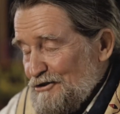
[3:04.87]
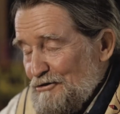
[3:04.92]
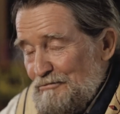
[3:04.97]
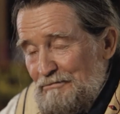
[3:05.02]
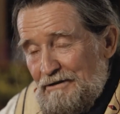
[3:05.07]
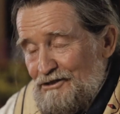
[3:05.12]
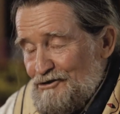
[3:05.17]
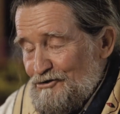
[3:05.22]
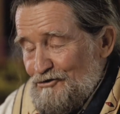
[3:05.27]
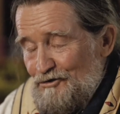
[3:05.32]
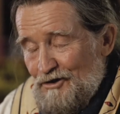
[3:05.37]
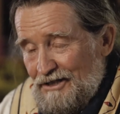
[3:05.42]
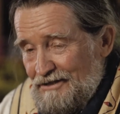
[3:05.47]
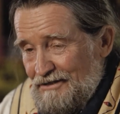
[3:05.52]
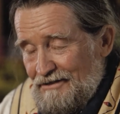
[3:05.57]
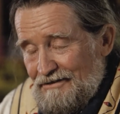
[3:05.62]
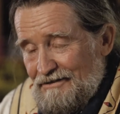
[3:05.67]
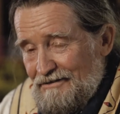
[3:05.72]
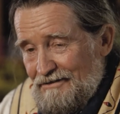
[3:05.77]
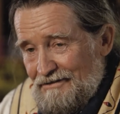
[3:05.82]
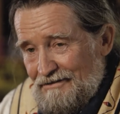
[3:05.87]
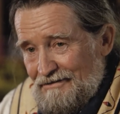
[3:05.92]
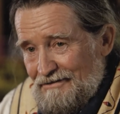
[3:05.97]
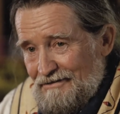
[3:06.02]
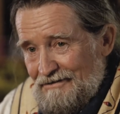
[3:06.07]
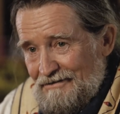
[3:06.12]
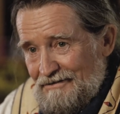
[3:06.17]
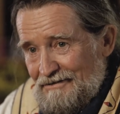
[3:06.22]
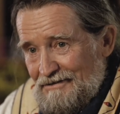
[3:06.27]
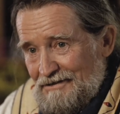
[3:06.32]
to be instructed,
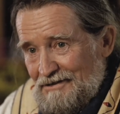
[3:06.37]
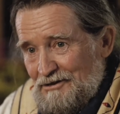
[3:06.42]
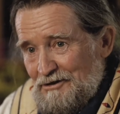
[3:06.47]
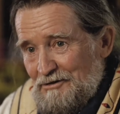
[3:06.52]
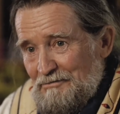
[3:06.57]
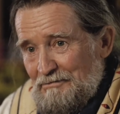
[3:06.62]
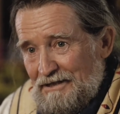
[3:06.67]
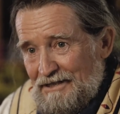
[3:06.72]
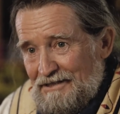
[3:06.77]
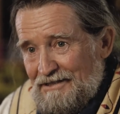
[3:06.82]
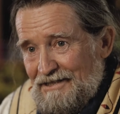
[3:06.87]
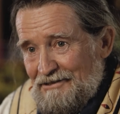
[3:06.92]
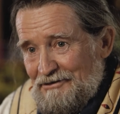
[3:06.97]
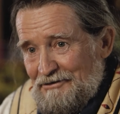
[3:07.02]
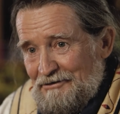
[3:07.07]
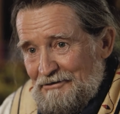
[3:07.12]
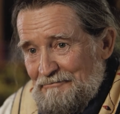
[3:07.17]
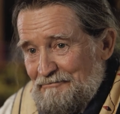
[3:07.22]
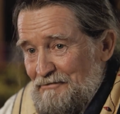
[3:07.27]
to pay attention.